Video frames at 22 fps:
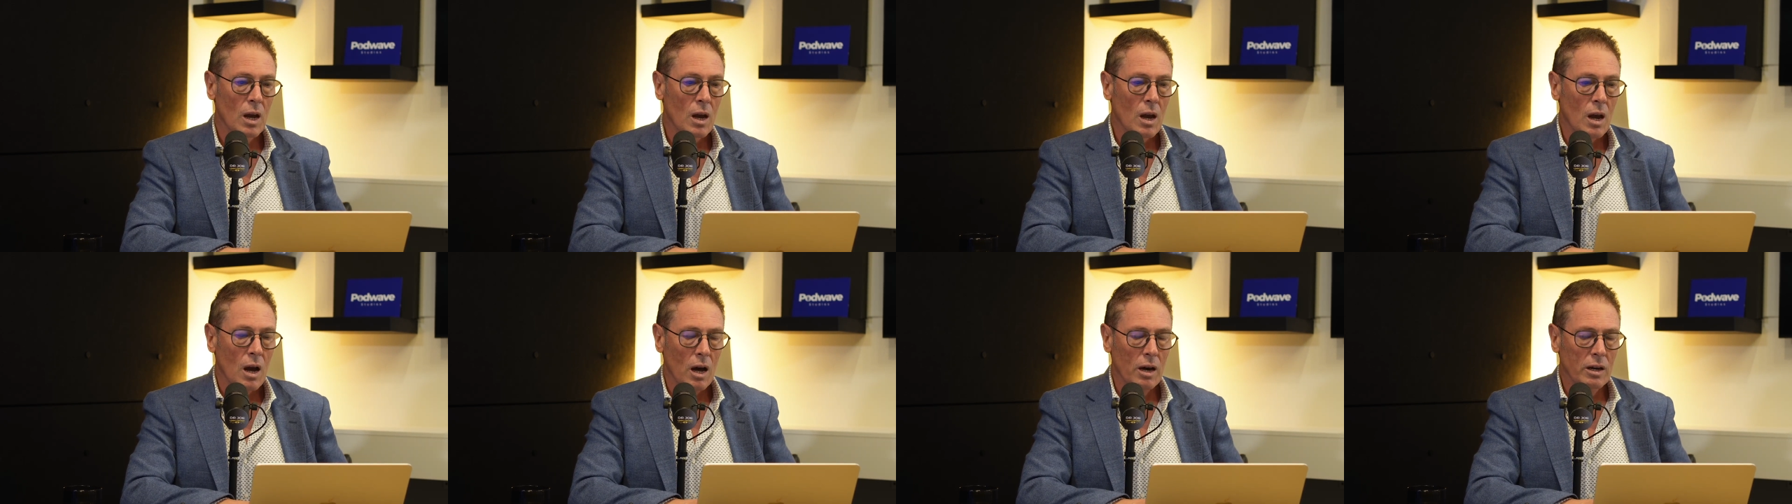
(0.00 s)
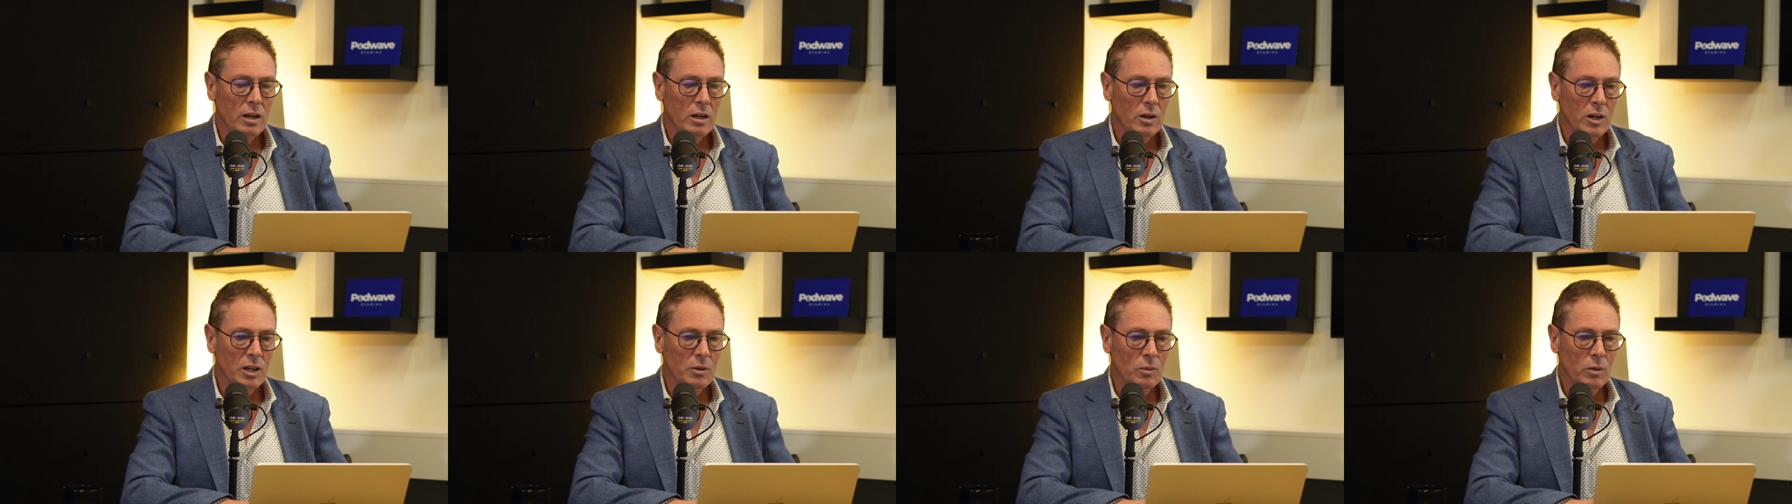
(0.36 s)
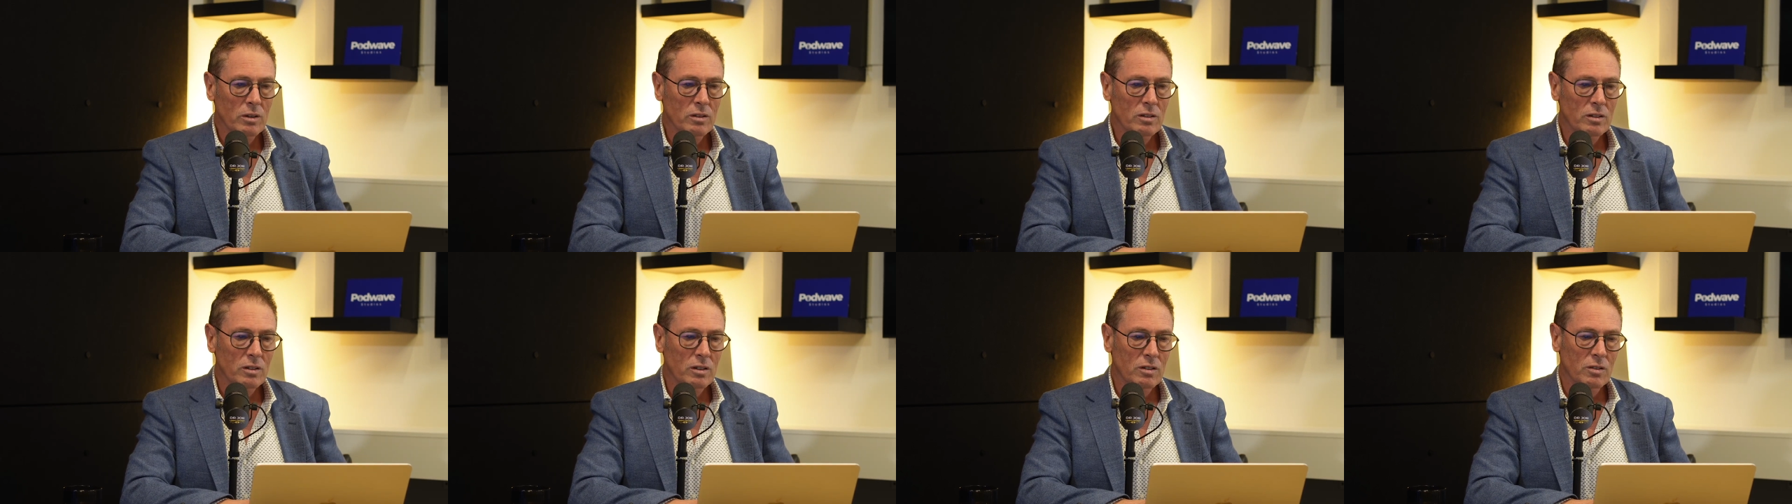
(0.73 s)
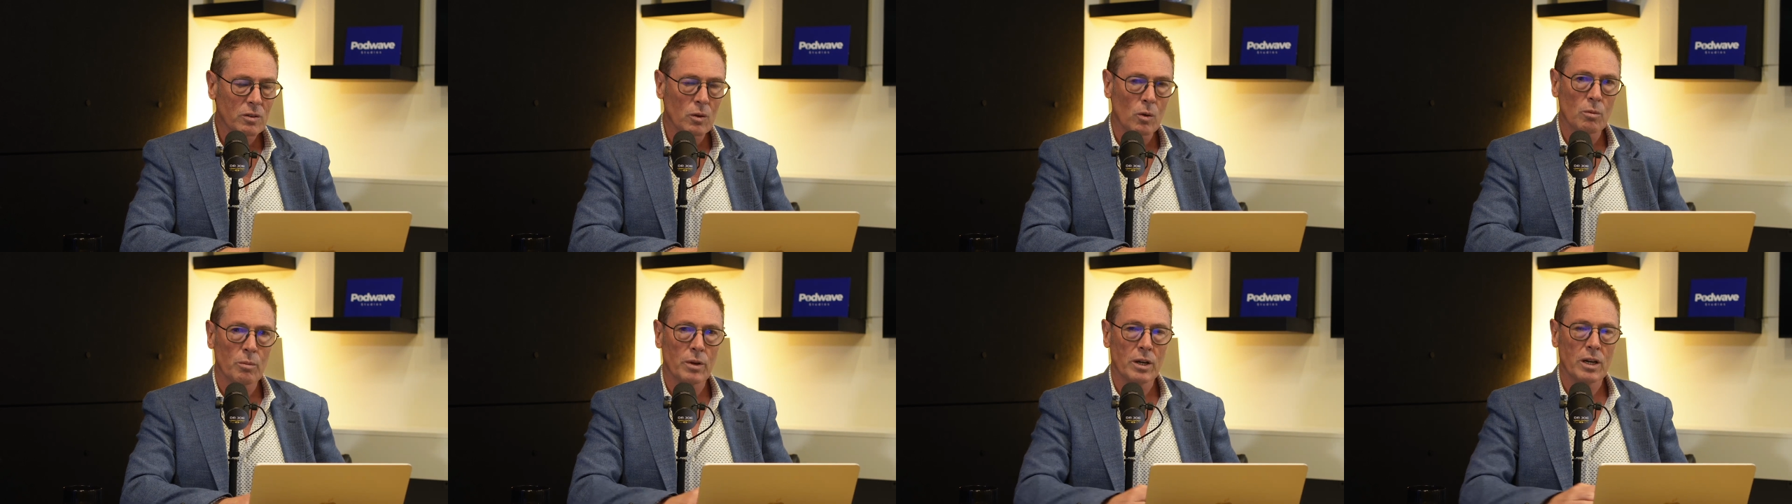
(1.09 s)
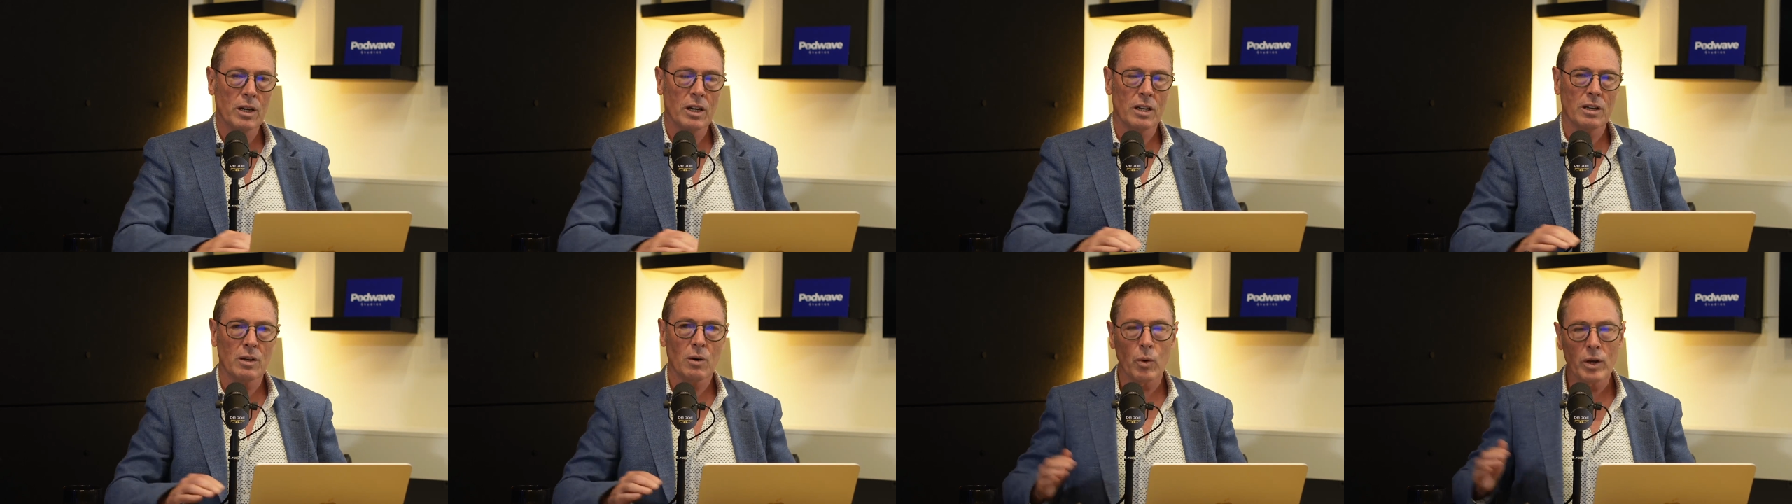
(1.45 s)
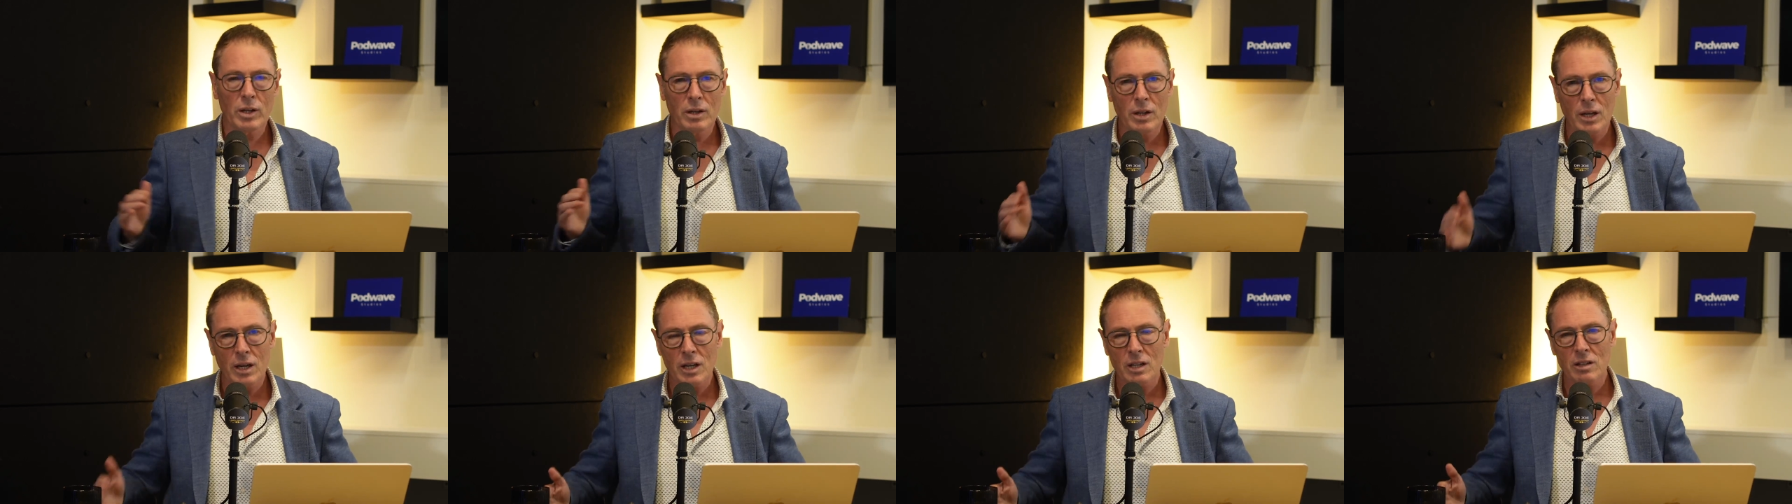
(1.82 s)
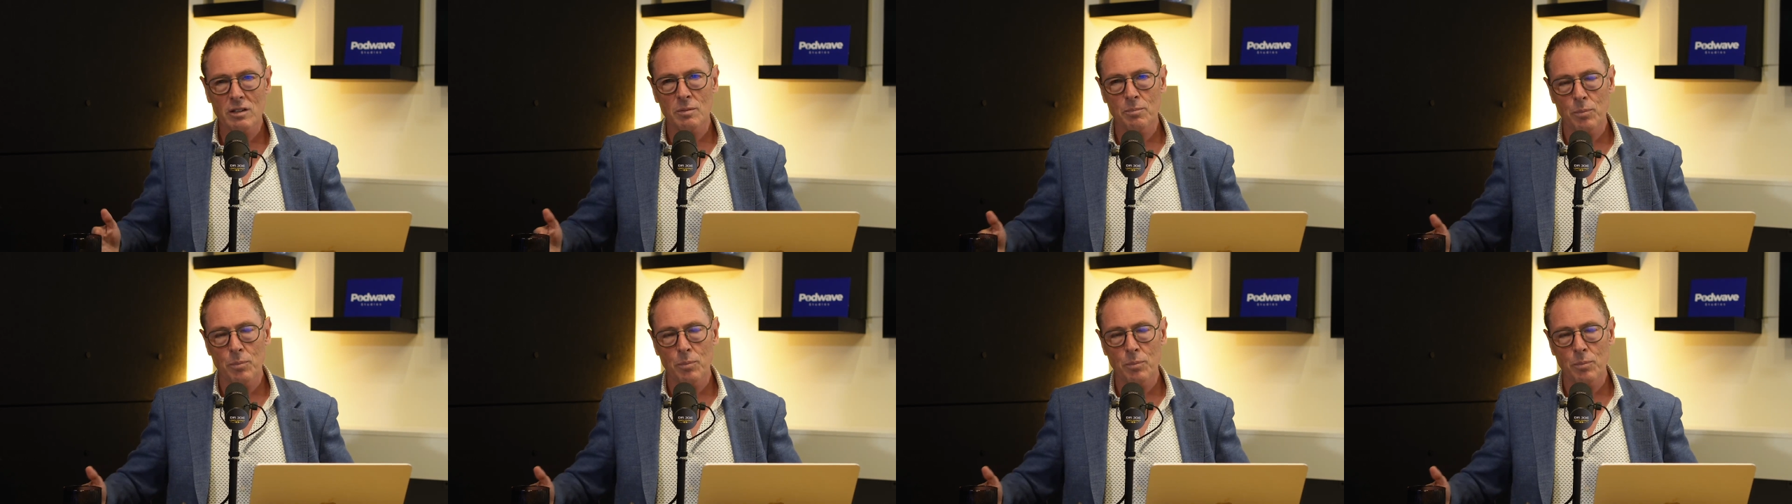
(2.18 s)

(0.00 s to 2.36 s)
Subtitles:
Okay, what does this all mean? We need to